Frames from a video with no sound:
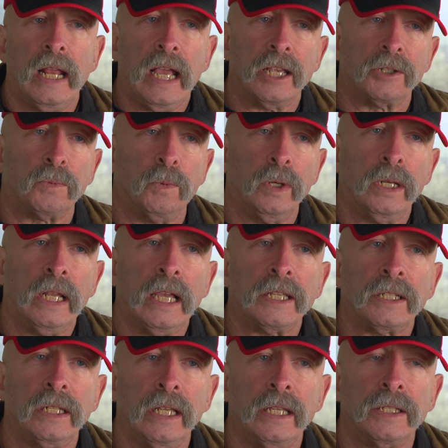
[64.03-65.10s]
It has one
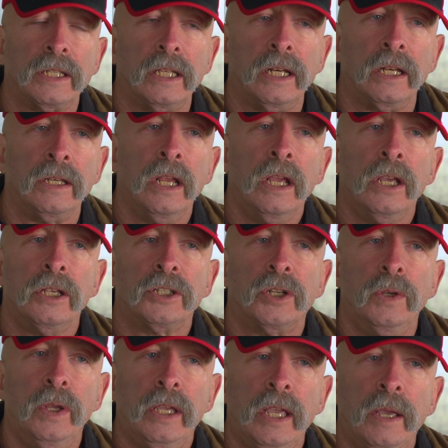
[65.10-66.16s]
less lens in it, so you